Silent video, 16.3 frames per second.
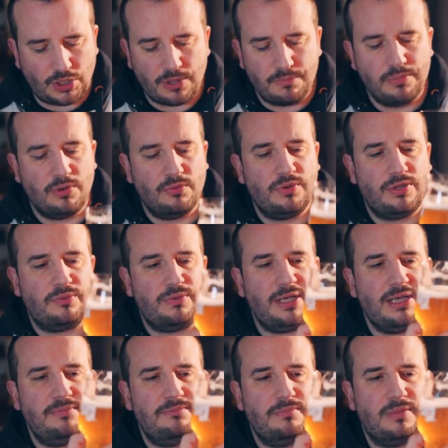But with the
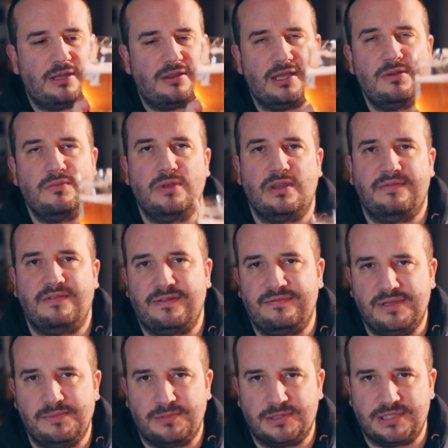wheat, I think with the
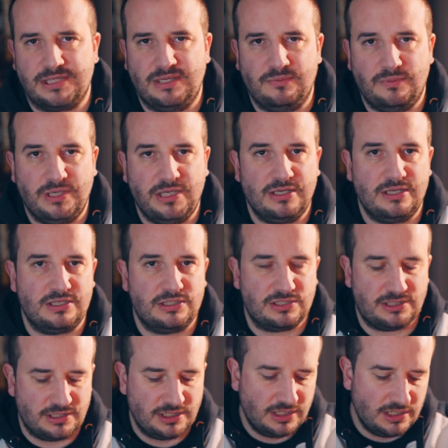50% wheat, it
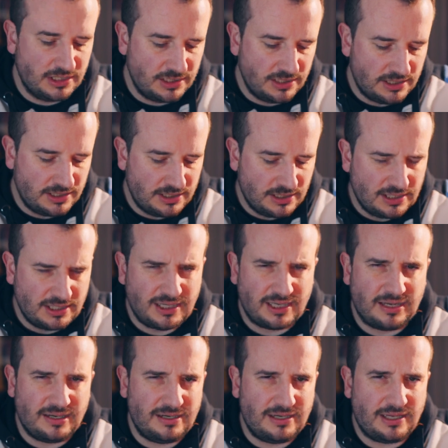just,
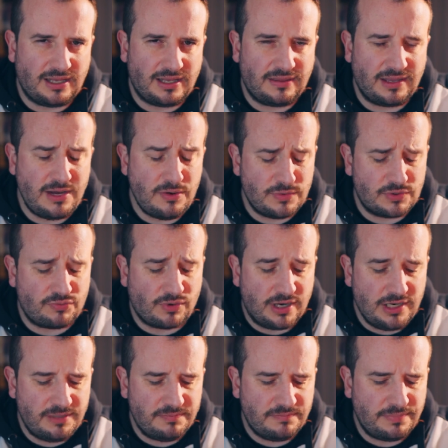I think it was
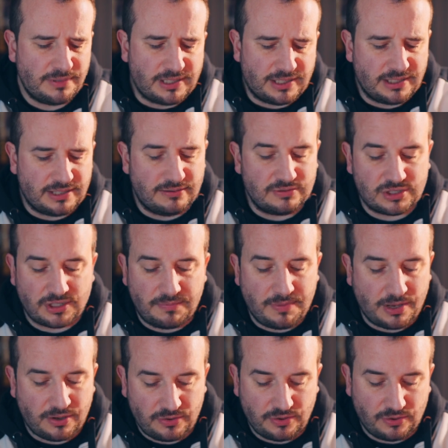running, but
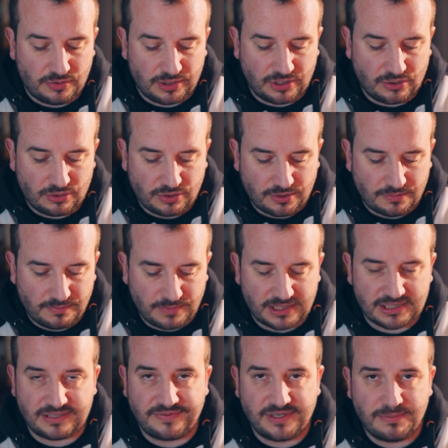somehow I only got a
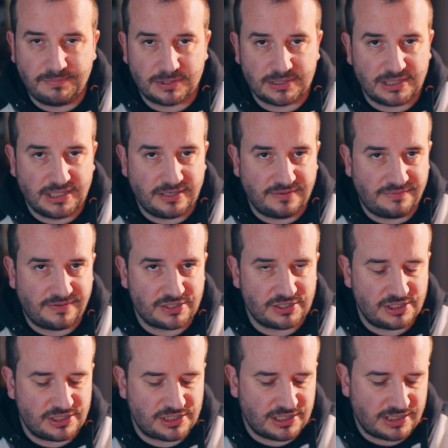70%
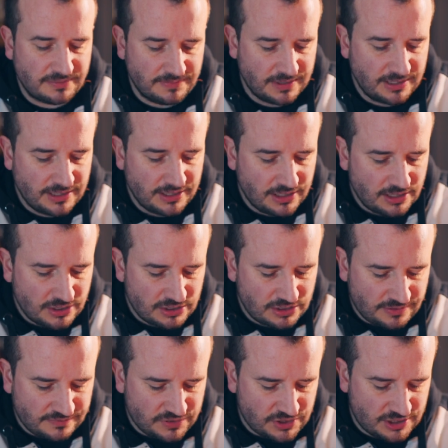efficiency.
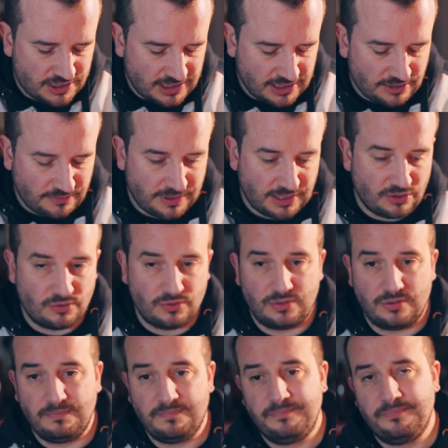So I've just taken a wee
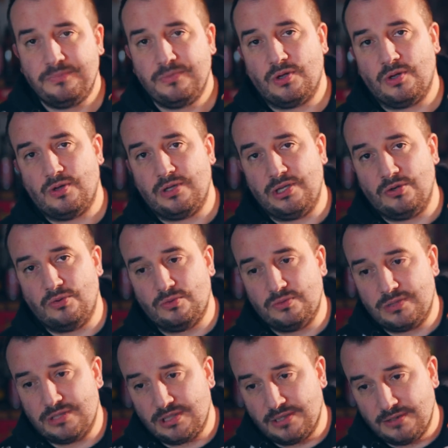note on the
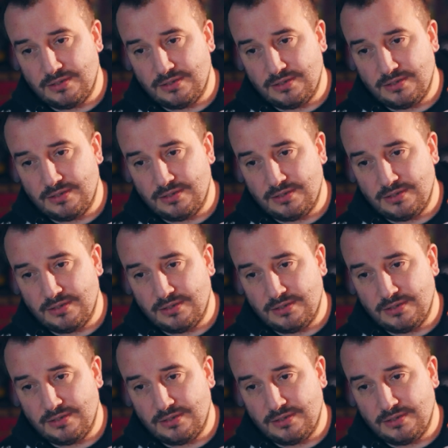old